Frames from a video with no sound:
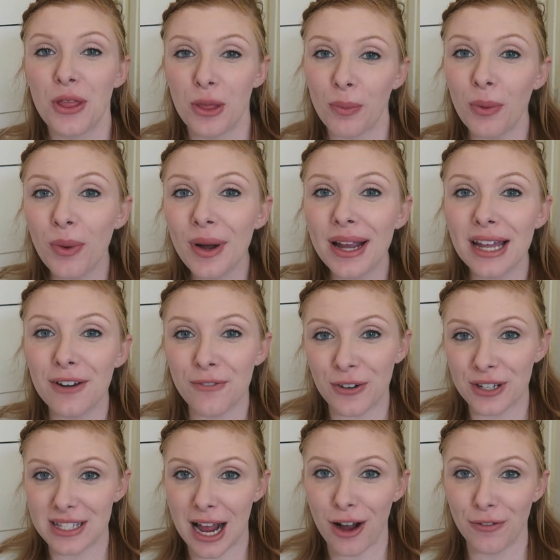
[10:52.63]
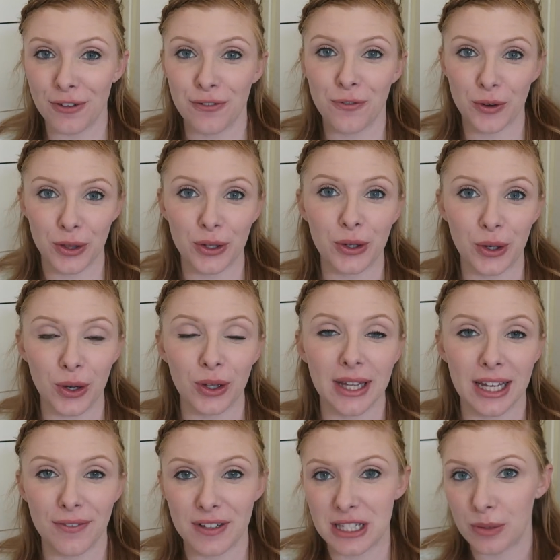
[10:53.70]
the boy and a first outfit for the girl,
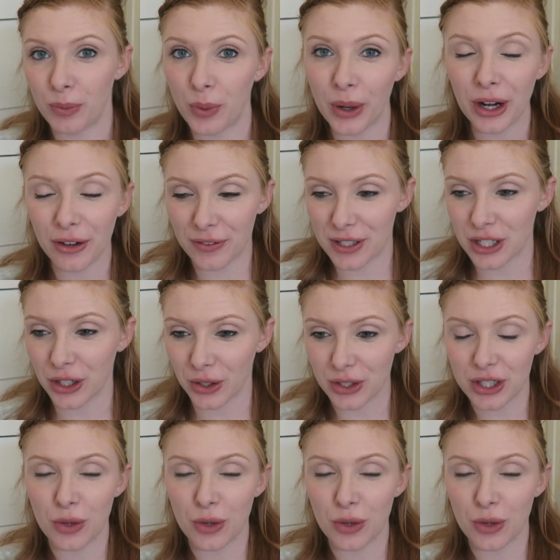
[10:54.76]
like if it's a boy or if it's a girl.